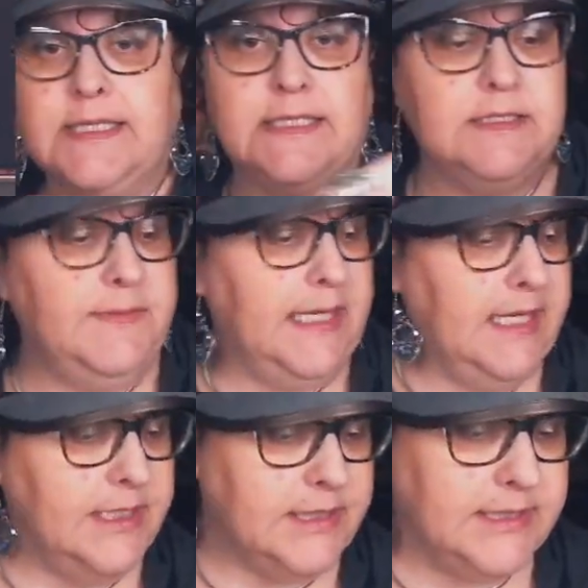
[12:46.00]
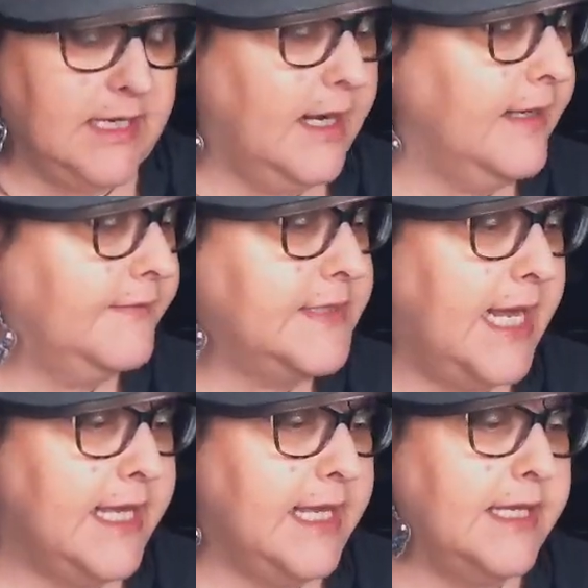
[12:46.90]
is me just kind of
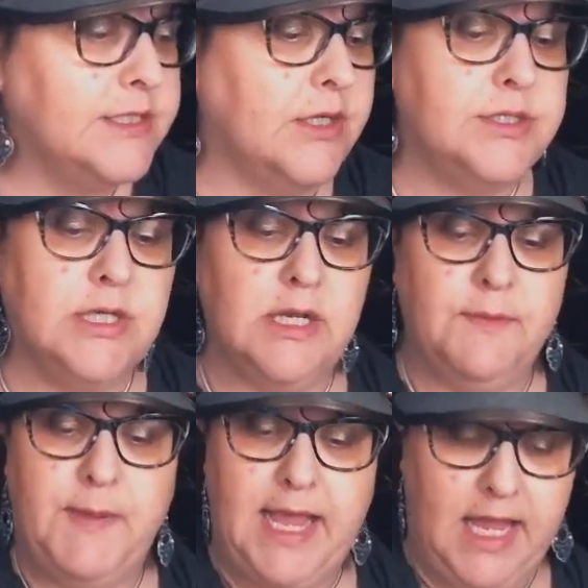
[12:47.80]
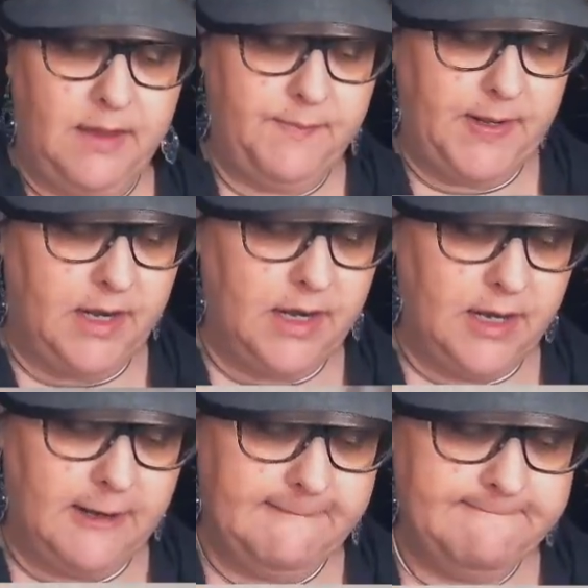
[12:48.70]
taking, so I took
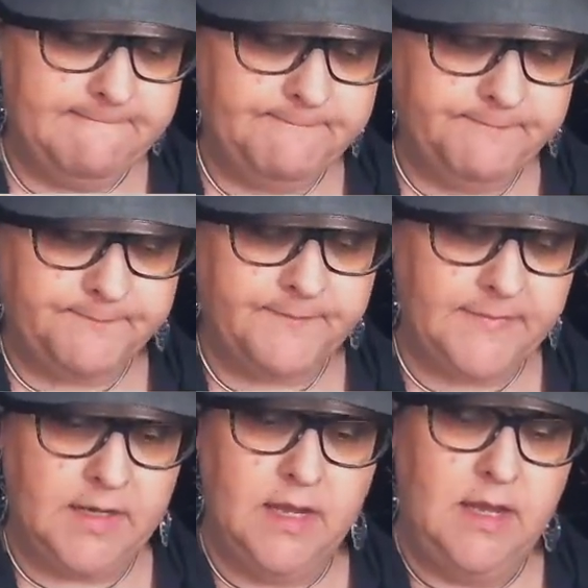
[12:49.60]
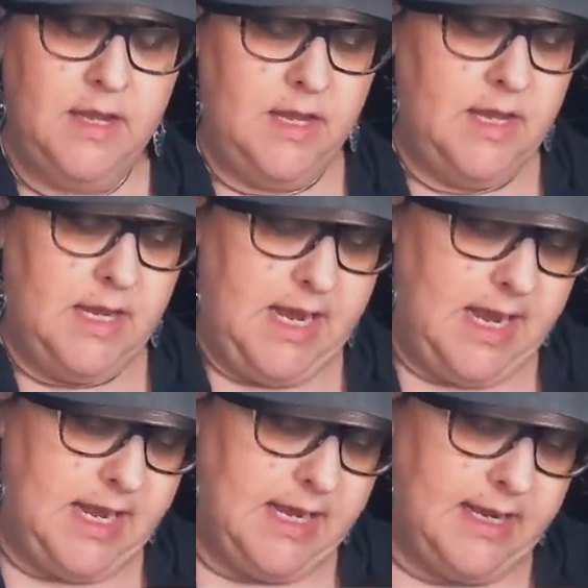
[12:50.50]
paper
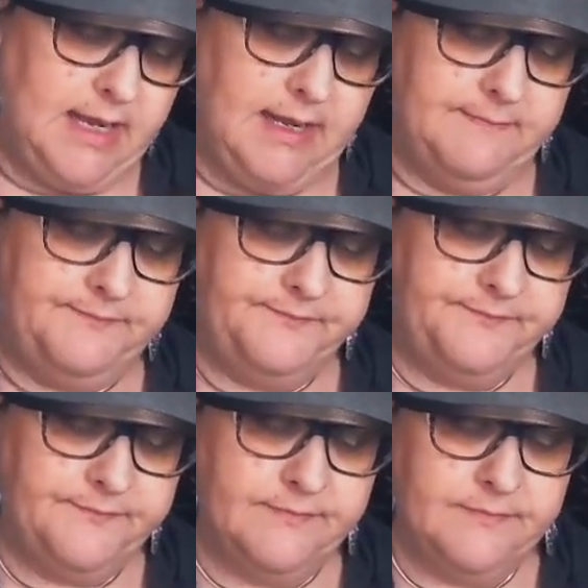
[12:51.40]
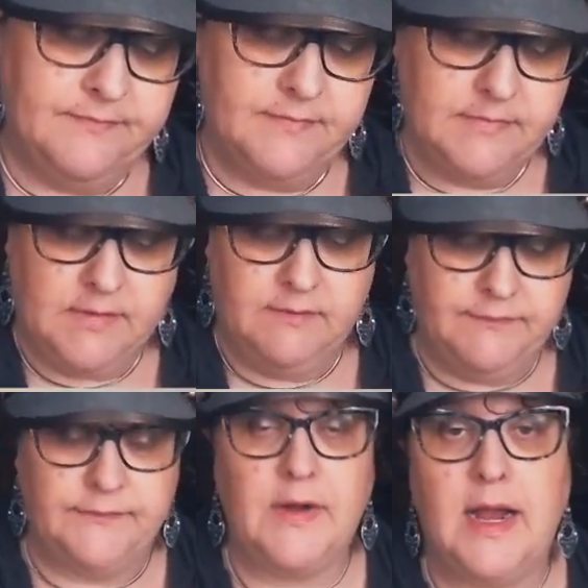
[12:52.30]
from
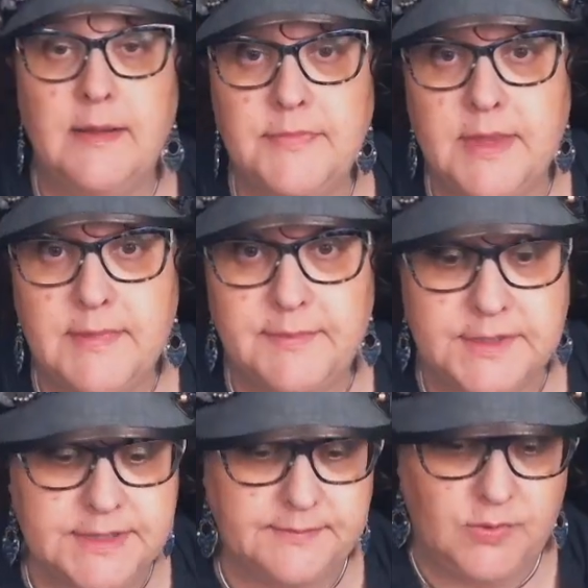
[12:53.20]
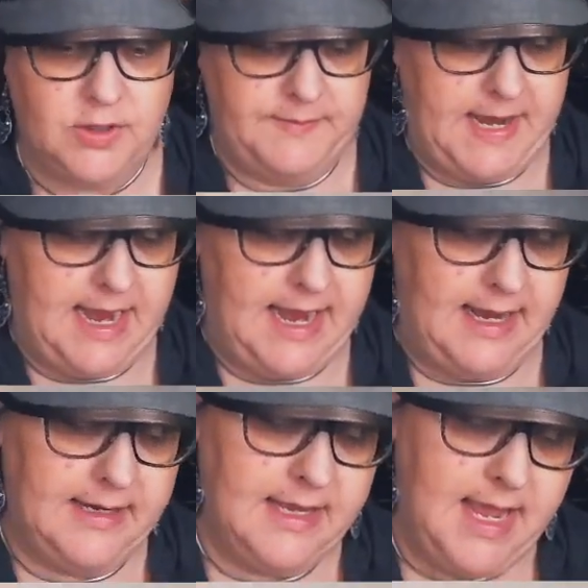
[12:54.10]
the Memories of More
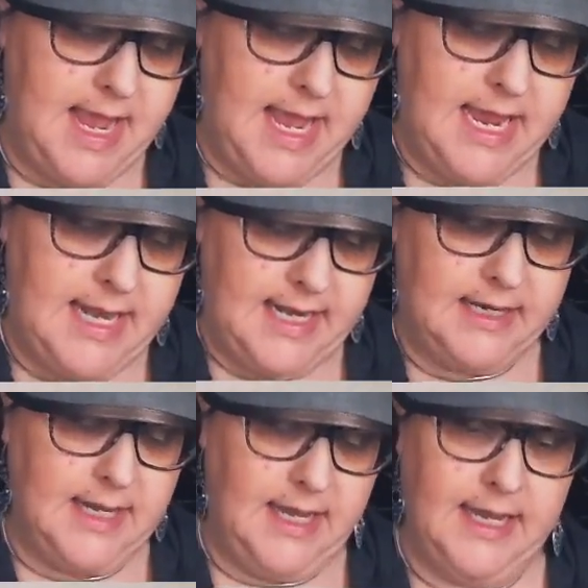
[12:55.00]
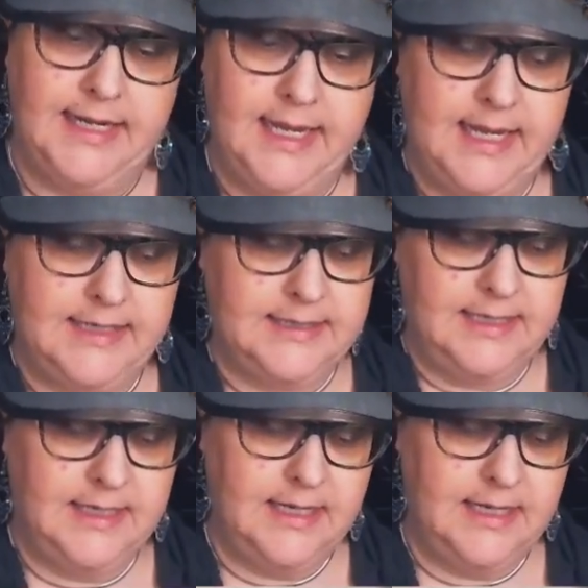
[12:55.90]
pack, and I cut it